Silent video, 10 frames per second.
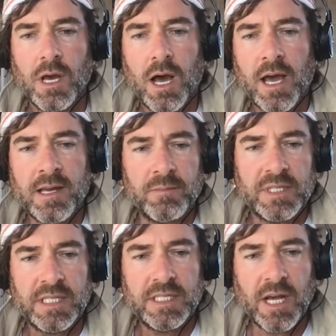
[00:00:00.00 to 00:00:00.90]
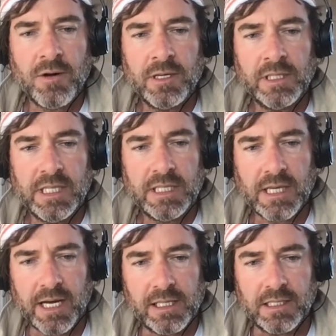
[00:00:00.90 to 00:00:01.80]
I am stonily
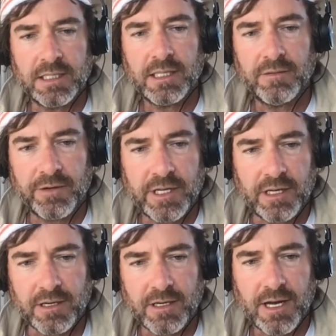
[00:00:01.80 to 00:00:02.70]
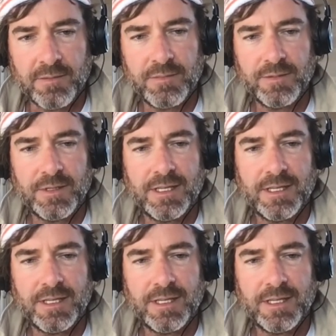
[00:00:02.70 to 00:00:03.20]
silent over here. I'm